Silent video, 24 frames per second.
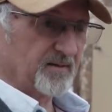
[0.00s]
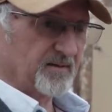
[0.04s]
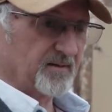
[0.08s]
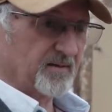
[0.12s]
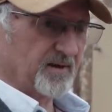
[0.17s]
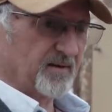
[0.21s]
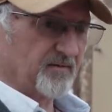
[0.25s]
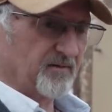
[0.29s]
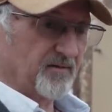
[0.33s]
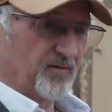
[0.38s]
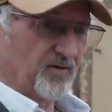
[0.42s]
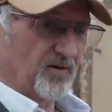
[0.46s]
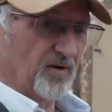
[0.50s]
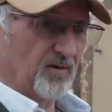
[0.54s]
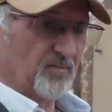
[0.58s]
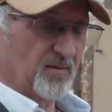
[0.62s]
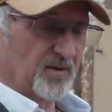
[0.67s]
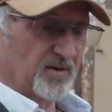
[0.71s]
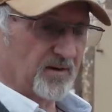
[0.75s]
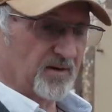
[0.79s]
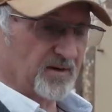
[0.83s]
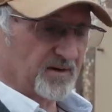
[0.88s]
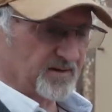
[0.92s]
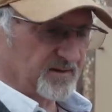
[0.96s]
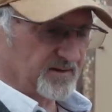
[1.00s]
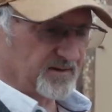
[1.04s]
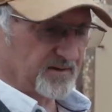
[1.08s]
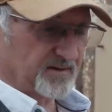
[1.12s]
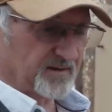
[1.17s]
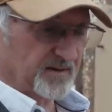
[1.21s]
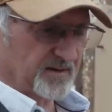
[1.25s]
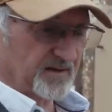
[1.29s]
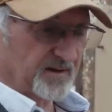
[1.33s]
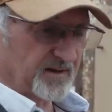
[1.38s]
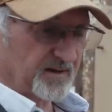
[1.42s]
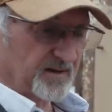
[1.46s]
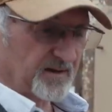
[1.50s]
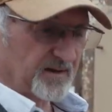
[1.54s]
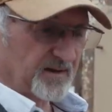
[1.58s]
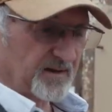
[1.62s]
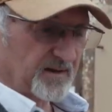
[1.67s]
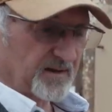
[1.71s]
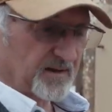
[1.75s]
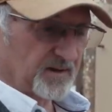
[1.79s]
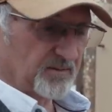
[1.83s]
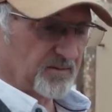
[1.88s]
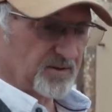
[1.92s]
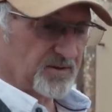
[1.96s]
they informed me that uh,
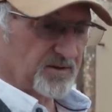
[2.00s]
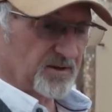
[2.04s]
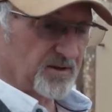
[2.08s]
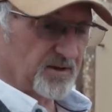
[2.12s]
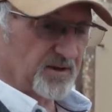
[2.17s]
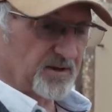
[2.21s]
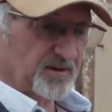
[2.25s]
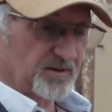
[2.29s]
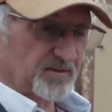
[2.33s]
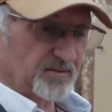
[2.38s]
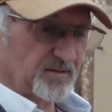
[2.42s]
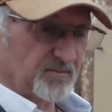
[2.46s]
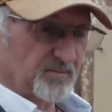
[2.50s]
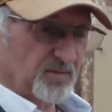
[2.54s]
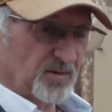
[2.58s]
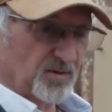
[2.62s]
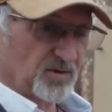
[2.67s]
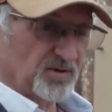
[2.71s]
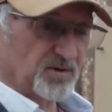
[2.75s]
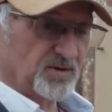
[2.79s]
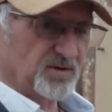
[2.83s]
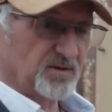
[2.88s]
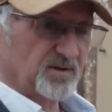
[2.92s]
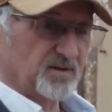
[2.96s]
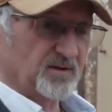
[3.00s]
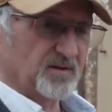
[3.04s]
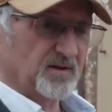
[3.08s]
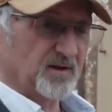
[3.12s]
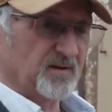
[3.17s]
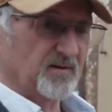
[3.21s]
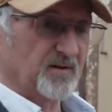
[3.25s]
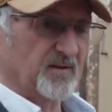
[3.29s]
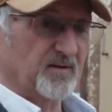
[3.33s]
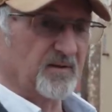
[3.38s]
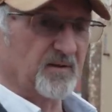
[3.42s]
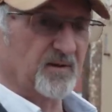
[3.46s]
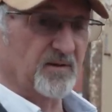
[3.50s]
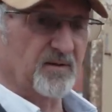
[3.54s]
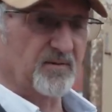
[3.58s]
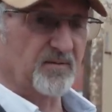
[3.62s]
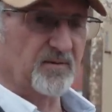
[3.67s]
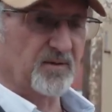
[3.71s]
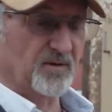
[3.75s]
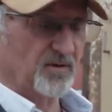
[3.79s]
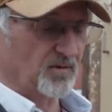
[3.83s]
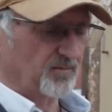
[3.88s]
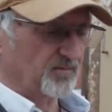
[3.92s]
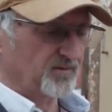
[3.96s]
they were turning into a mush, and then they,
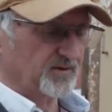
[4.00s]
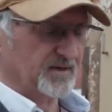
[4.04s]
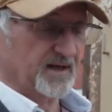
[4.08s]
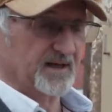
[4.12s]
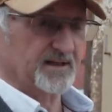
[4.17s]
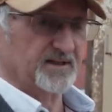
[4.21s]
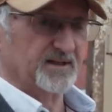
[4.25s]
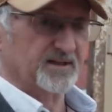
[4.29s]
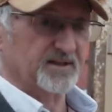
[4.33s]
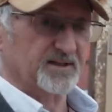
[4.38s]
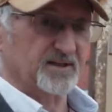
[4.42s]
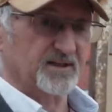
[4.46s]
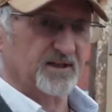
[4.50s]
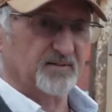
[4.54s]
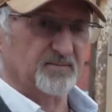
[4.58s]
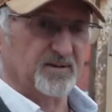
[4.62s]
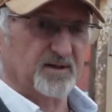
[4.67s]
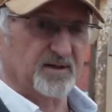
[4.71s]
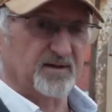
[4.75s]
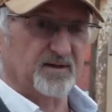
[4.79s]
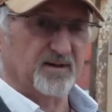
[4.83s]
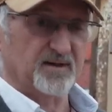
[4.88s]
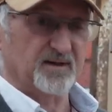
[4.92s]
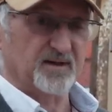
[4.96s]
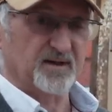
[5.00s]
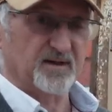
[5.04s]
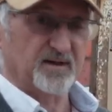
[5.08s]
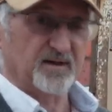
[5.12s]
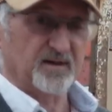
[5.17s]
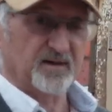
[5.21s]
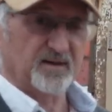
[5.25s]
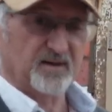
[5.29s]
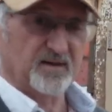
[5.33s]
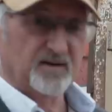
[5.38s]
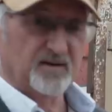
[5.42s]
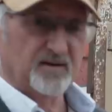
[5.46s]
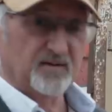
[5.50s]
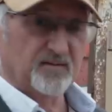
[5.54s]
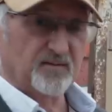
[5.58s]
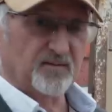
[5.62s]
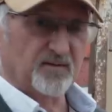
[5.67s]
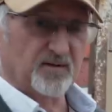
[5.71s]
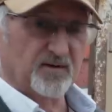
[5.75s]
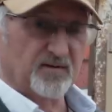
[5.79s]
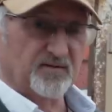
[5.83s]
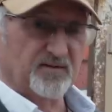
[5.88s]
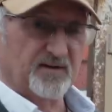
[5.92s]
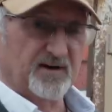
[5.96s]
they couldn't actually see them in uh,
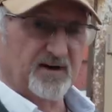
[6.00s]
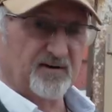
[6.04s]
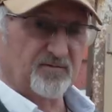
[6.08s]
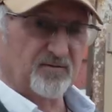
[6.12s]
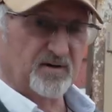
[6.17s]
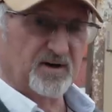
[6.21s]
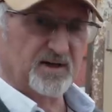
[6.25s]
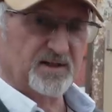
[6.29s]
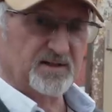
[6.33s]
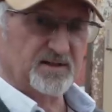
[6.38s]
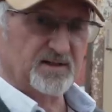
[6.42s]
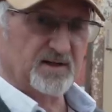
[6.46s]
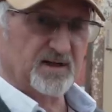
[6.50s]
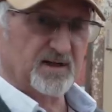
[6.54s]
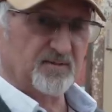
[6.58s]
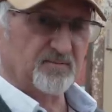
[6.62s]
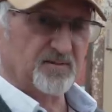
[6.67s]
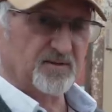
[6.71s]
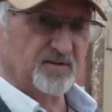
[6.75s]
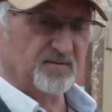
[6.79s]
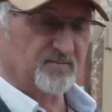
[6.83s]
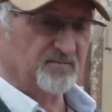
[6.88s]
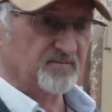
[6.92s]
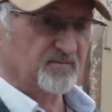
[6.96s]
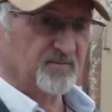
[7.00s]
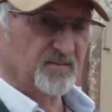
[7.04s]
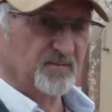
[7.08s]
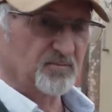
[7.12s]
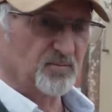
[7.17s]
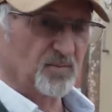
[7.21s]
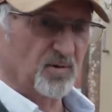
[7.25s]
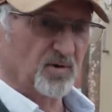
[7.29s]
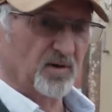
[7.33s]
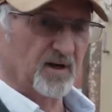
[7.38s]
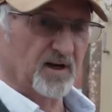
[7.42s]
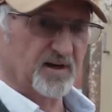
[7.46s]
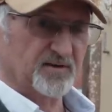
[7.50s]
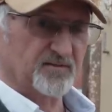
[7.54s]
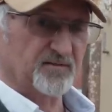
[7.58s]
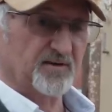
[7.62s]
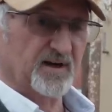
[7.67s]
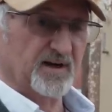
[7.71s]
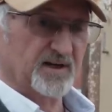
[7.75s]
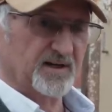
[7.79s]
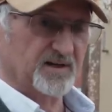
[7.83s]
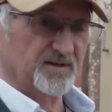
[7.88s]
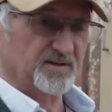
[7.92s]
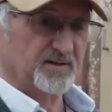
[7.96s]
four or five weeks' time. They'd more or less
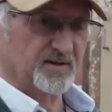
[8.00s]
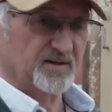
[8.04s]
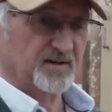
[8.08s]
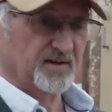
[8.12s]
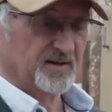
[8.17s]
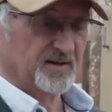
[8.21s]
vanished.